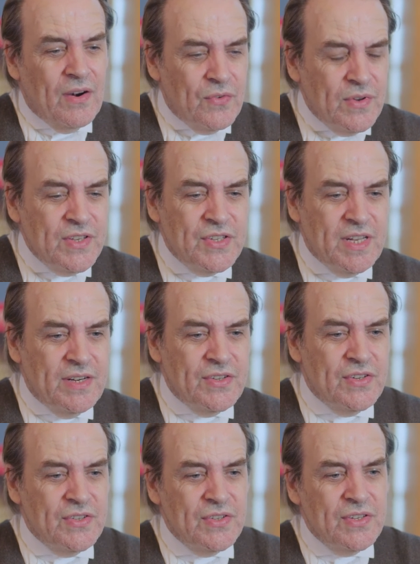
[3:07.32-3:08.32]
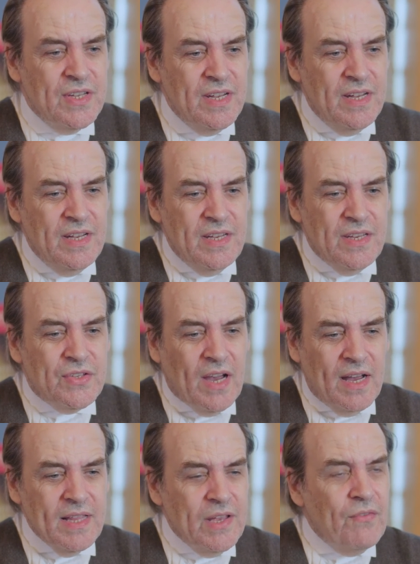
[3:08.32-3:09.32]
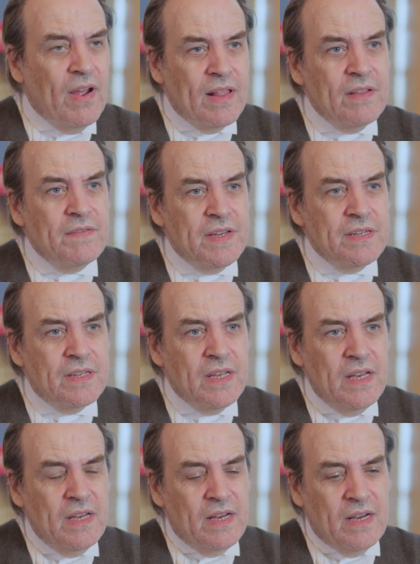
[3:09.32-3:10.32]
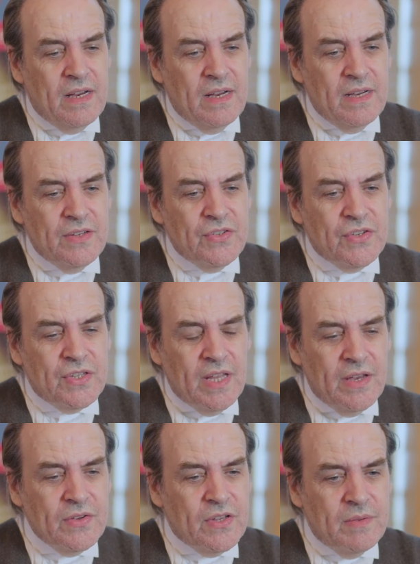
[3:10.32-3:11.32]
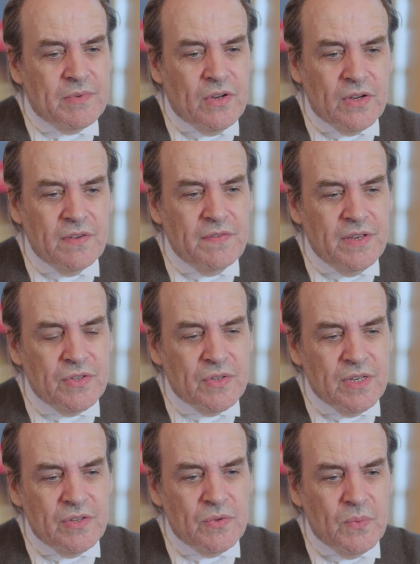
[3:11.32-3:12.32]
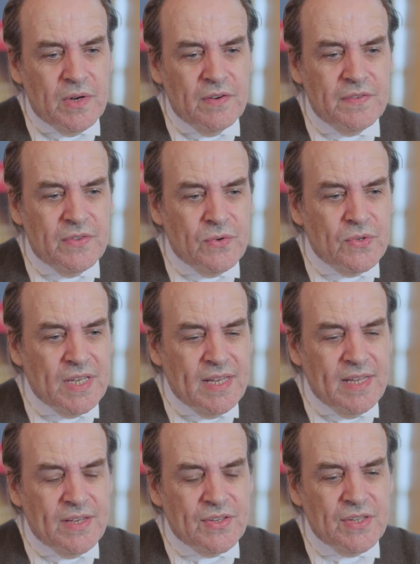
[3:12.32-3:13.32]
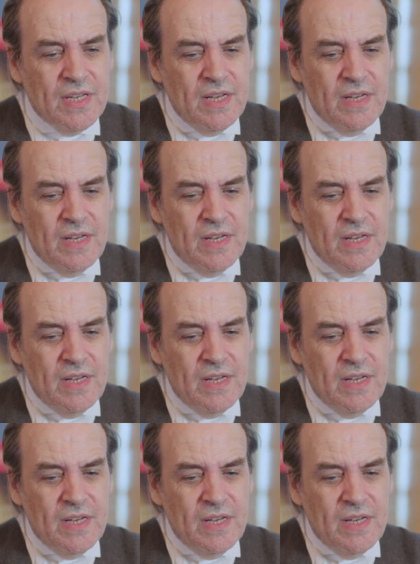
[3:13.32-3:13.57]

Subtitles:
research is highly relevant. Just now, cryptography is one of those areas